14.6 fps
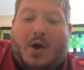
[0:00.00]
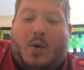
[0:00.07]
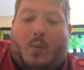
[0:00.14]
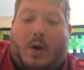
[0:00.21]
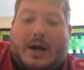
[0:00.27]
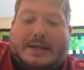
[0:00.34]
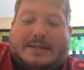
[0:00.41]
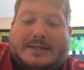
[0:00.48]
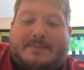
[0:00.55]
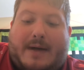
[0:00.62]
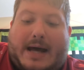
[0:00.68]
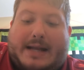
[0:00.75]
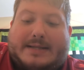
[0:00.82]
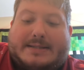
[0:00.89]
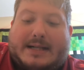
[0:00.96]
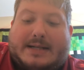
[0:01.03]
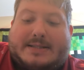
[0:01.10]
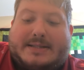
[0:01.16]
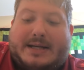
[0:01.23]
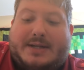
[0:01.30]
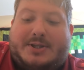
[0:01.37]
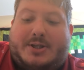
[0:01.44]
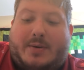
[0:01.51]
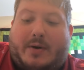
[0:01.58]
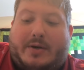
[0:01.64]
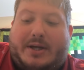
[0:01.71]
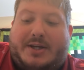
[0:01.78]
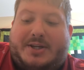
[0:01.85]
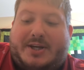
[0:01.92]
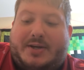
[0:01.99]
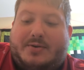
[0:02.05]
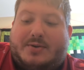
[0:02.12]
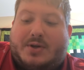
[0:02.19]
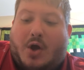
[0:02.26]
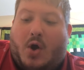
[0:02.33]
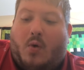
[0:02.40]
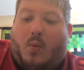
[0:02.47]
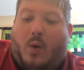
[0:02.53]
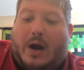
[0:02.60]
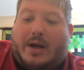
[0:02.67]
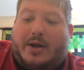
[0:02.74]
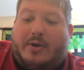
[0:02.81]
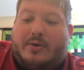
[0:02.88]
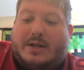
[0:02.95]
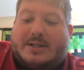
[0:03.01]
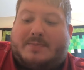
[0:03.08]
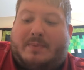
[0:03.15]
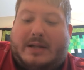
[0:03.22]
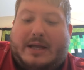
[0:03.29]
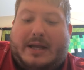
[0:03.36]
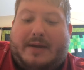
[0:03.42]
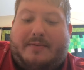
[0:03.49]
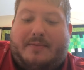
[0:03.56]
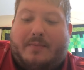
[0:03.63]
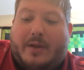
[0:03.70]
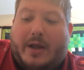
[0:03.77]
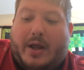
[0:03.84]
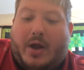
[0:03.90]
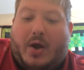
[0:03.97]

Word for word: What is this madness that has seized you, O ye Jews? Why do you disbelieve?